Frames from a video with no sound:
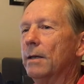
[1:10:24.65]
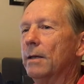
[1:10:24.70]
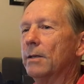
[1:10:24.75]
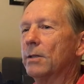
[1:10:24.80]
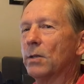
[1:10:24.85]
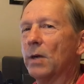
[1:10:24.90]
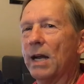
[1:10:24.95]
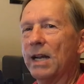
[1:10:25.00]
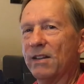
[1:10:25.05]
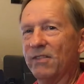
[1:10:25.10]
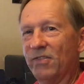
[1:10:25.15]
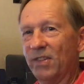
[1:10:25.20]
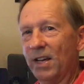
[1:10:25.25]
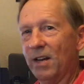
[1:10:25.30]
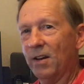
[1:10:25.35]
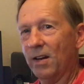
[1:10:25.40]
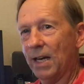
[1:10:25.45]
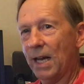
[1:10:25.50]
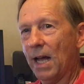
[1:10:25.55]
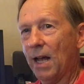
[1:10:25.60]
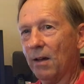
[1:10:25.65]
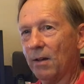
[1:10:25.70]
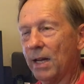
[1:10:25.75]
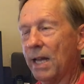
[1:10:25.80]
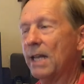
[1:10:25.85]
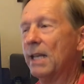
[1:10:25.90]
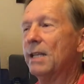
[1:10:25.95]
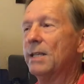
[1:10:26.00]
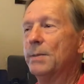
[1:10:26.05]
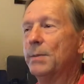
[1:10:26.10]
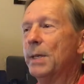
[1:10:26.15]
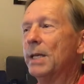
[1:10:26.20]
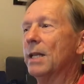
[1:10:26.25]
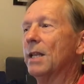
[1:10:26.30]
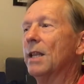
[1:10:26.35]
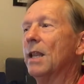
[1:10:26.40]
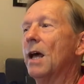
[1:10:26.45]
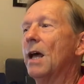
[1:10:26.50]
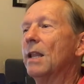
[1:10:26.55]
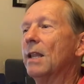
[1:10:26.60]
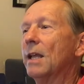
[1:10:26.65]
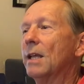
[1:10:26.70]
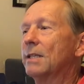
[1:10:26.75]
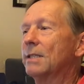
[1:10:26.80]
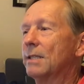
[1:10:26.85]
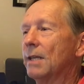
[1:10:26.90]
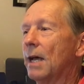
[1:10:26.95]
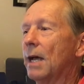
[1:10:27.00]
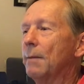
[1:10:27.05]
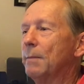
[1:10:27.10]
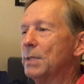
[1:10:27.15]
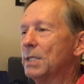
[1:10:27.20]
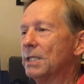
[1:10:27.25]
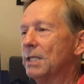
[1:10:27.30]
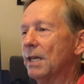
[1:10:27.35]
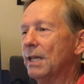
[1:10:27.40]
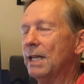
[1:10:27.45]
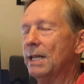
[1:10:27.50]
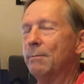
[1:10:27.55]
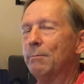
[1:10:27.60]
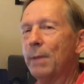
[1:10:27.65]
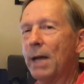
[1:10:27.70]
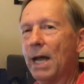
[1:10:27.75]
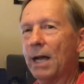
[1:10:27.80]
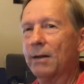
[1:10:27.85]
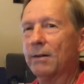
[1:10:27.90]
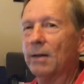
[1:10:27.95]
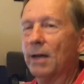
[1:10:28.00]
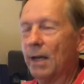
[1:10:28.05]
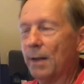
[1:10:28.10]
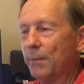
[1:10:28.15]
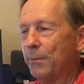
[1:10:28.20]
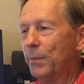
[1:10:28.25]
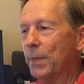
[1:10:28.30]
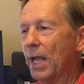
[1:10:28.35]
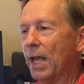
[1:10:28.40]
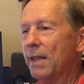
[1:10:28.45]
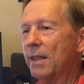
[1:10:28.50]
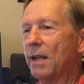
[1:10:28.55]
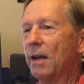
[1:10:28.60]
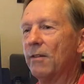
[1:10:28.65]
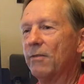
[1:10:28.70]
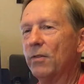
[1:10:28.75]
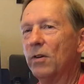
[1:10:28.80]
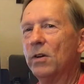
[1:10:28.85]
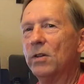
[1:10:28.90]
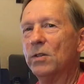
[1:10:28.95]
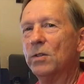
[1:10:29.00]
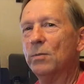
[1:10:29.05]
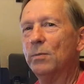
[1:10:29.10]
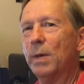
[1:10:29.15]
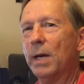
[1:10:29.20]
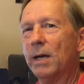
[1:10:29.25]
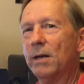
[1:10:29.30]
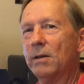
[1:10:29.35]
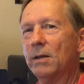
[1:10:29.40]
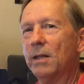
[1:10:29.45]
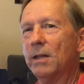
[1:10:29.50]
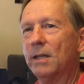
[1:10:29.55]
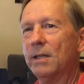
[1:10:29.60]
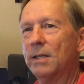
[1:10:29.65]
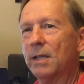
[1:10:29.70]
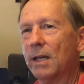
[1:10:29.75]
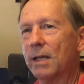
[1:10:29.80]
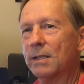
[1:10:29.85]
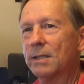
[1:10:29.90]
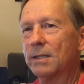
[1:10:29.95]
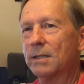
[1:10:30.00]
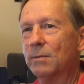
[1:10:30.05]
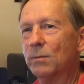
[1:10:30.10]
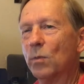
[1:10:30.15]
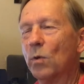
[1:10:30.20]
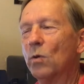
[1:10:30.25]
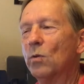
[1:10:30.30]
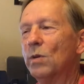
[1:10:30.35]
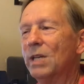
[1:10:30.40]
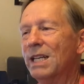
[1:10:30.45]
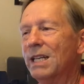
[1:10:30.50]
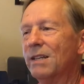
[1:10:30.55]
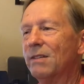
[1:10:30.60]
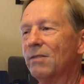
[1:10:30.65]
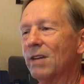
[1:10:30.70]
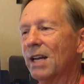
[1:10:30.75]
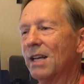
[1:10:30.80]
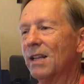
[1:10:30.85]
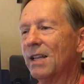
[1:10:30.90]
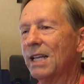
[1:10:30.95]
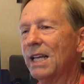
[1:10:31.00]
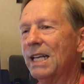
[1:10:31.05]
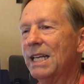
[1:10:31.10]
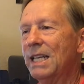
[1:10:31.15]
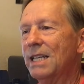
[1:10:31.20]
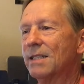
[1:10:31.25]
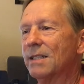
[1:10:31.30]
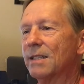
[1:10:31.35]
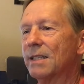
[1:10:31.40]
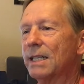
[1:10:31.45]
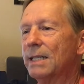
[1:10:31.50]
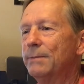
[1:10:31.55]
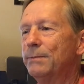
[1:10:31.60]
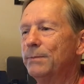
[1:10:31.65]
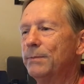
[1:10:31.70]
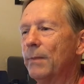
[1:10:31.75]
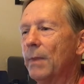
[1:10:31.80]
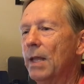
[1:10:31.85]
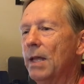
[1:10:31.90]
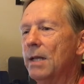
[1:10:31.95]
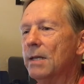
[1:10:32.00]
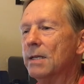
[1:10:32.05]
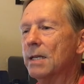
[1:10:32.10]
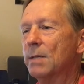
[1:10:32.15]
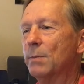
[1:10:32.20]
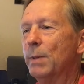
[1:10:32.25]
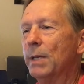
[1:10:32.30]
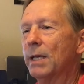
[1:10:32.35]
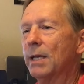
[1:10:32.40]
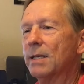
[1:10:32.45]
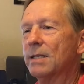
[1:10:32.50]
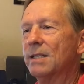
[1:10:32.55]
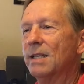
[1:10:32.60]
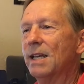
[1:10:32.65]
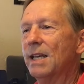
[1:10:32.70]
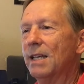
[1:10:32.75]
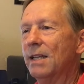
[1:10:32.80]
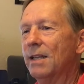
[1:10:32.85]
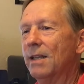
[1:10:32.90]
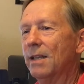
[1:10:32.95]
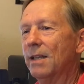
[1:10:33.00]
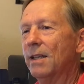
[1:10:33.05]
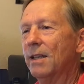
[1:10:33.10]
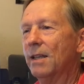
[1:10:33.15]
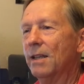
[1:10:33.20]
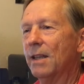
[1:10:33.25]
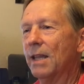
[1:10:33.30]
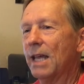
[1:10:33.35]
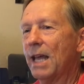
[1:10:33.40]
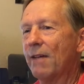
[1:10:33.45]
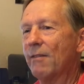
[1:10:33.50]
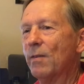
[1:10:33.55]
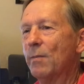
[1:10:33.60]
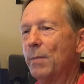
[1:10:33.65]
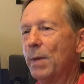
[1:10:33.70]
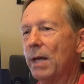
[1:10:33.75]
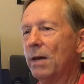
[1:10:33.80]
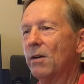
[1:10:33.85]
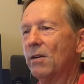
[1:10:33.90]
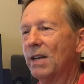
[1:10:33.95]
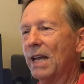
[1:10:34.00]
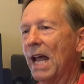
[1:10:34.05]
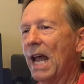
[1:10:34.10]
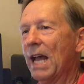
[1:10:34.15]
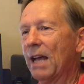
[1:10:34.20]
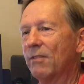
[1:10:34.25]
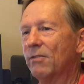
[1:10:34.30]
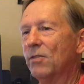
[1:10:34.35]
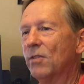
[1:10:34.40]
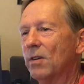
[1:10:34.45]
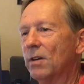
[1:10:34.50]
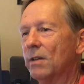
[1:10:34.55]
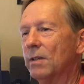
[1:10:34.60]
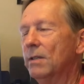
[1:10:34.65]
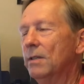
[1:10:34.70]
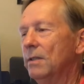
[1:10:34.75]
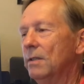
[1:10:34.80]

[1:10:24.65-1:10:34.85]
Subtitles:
trying to figure it out and spend a lot less time studying background, and therefore do better on the test more readily and easily, just because they have a better knack for